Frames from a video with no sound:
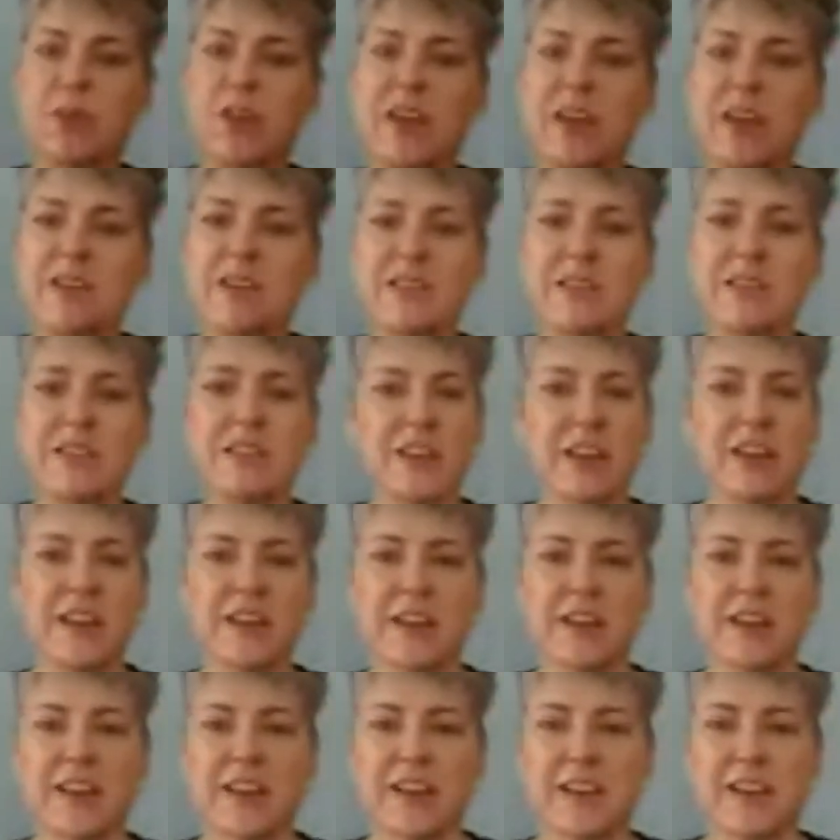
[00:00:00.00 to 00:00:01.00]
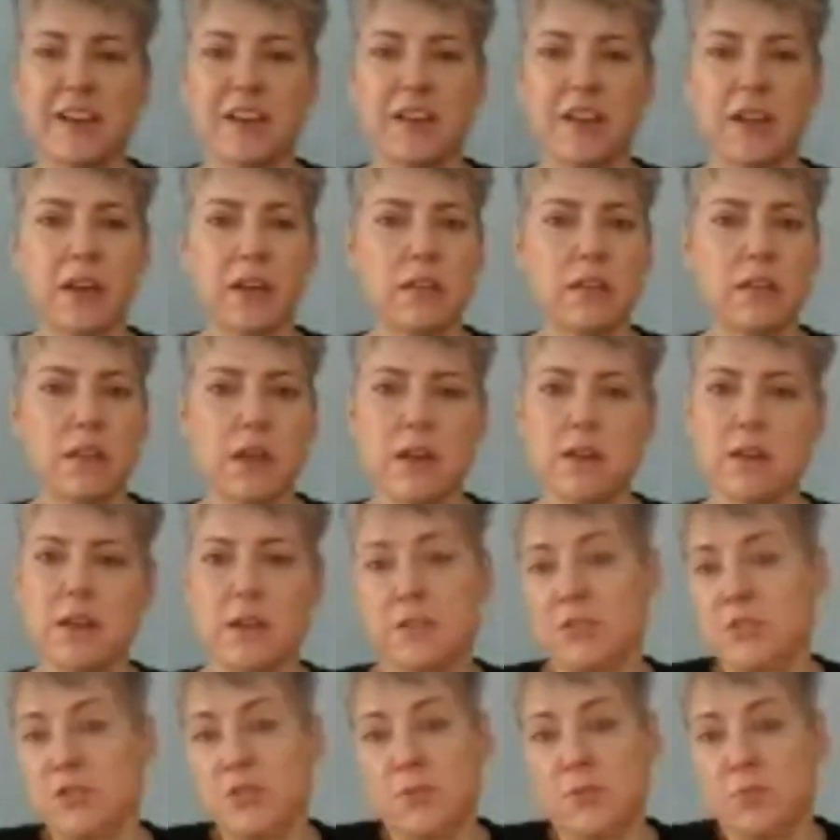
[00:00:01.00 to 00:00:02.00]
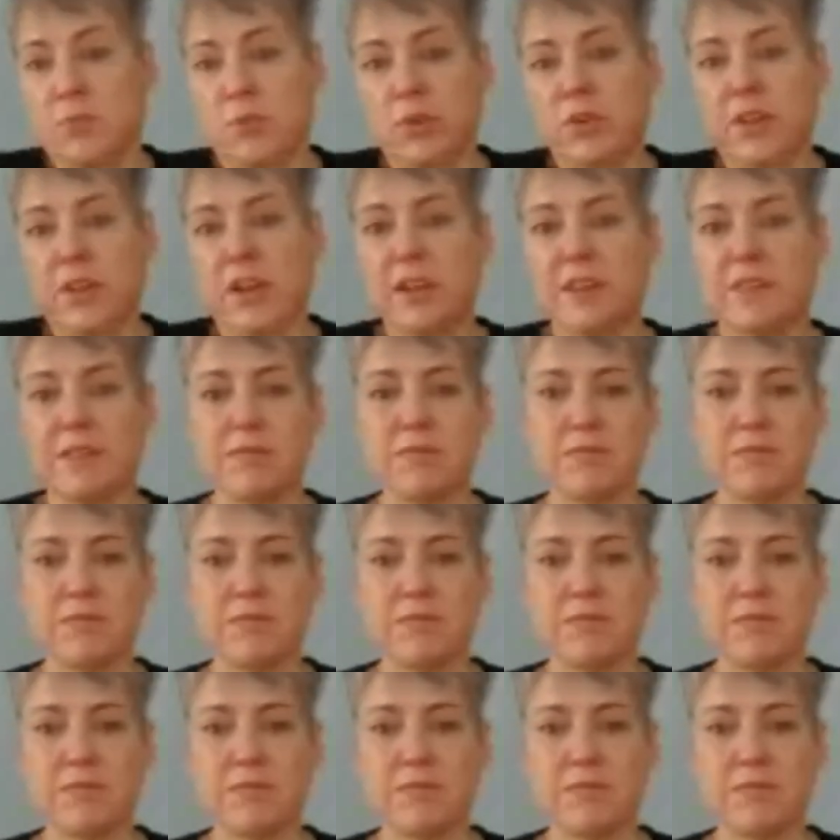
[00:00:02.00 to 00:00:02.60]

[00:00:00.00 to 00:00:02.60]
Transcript: place. Like, yeah. Just, we're, yeah.